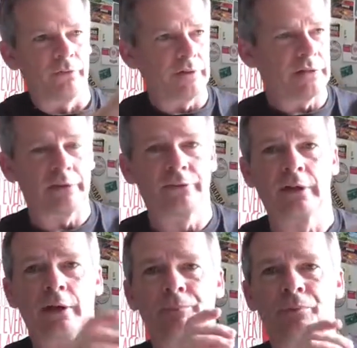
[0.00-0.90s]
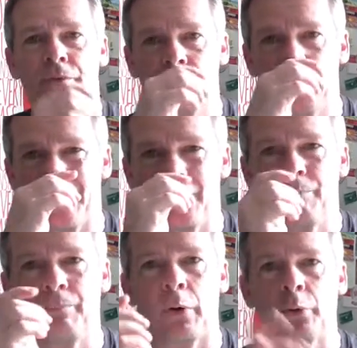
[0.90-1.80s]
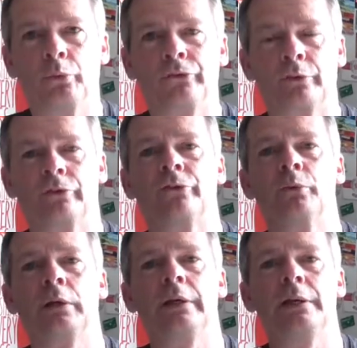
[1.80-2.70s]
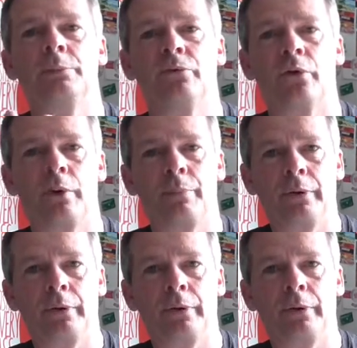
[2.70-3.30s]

fantastic. Now the bottle was crystal clear before I